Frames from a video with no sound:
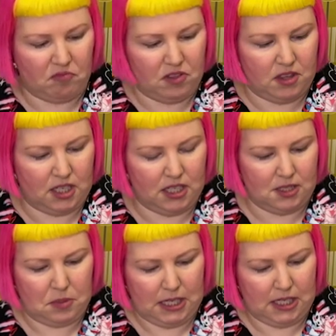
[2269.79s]
thin
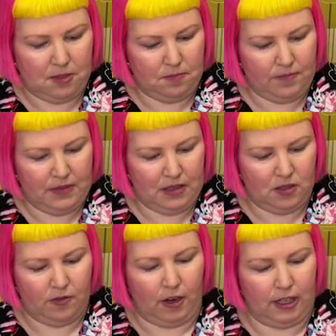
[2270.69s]
to medium,
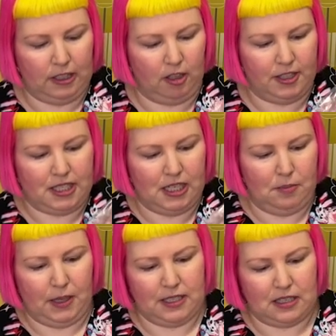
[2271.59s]
very glossy,
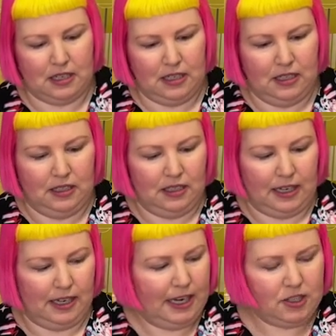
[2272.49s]
but
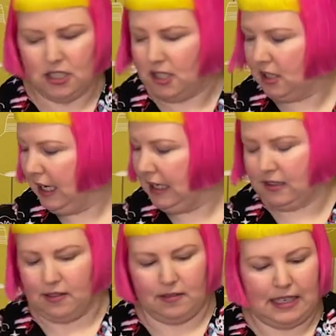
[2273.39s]
I actually did
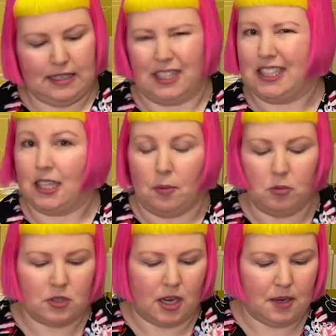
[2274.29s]
like these like a
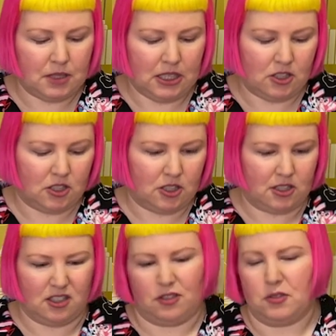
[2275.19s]
couple times each
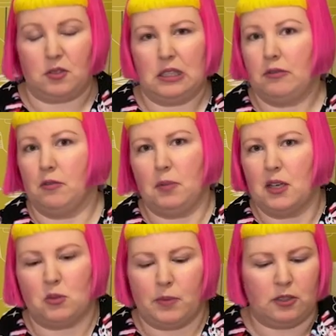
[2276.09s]
just because I was doing them for
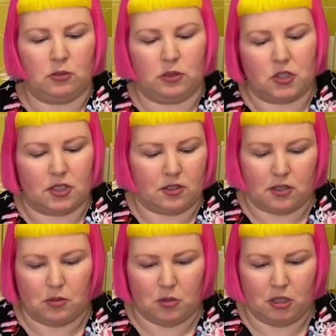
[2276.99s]
Puzzle Battle and just because
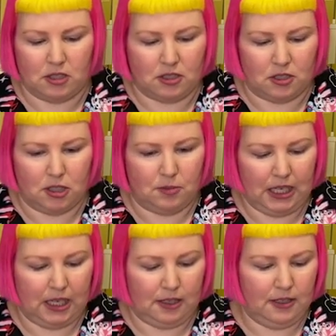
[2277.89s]
I wanted to do them
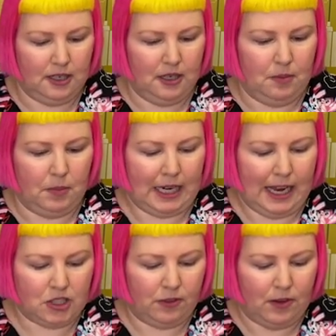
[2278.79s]
again. But I actually found